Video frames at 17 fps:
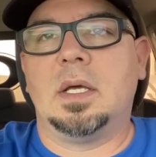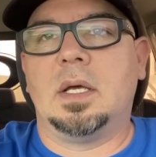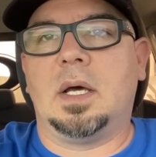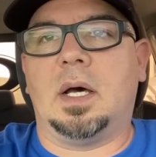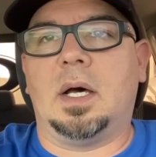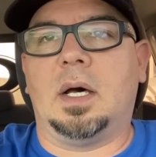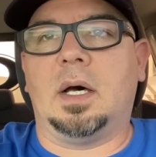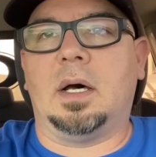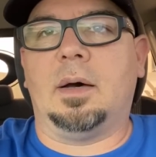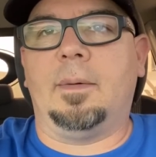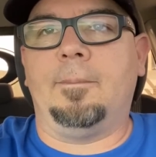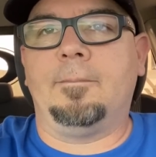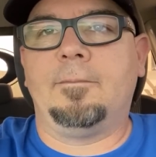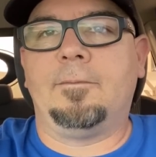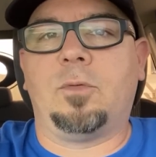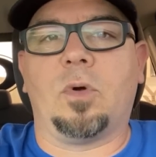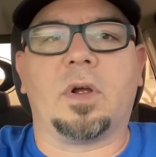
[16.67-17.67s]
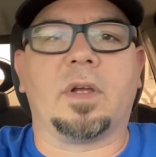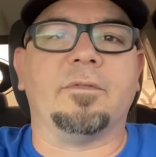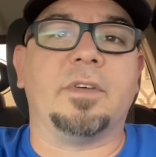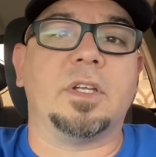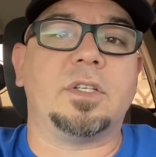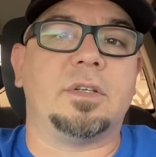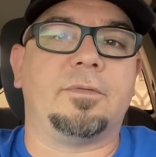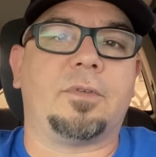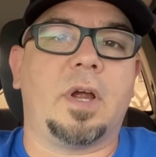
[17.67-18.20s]
for
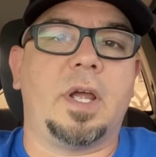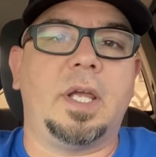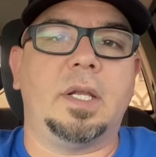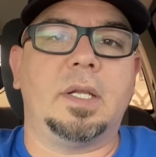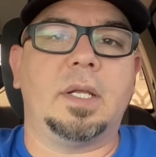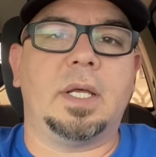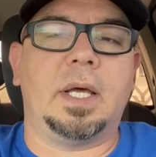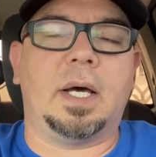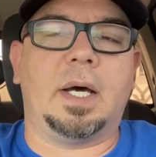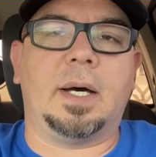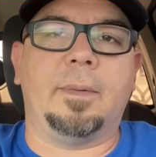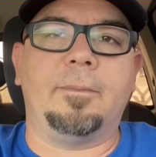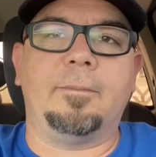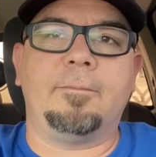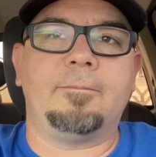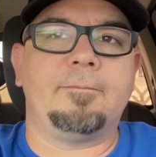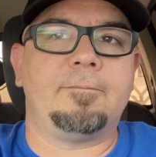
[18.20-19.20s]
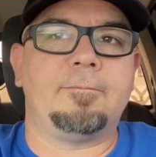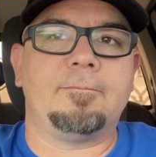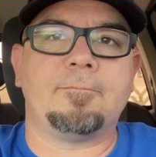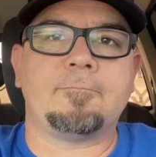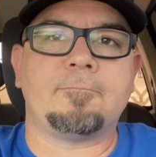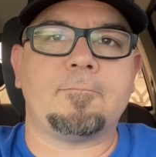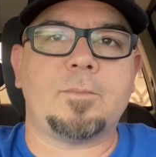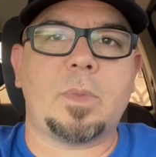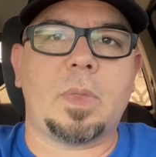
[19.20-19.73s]
convention freight.
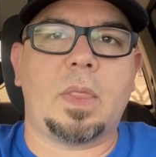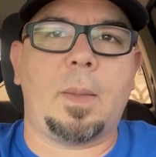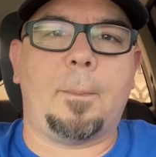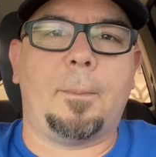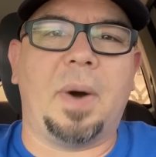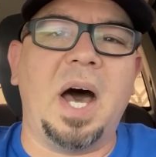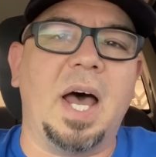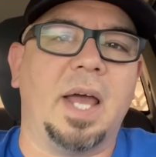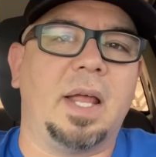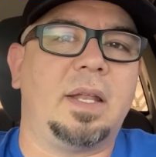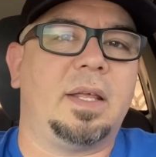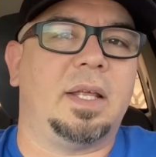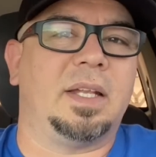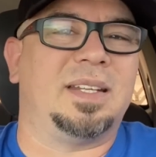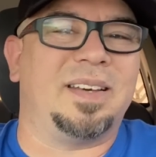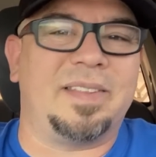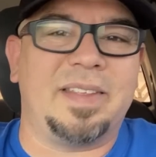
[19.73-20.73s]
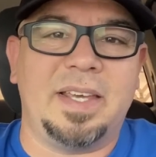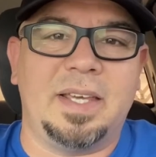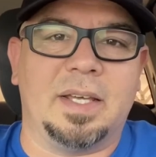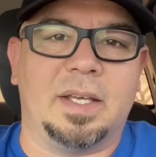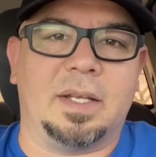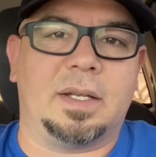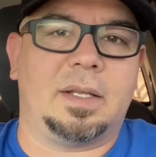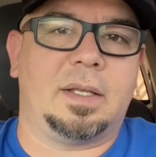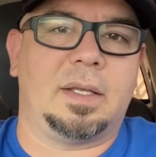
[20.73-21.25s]
But until
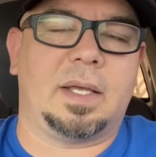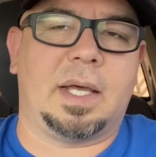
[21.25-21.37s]
then,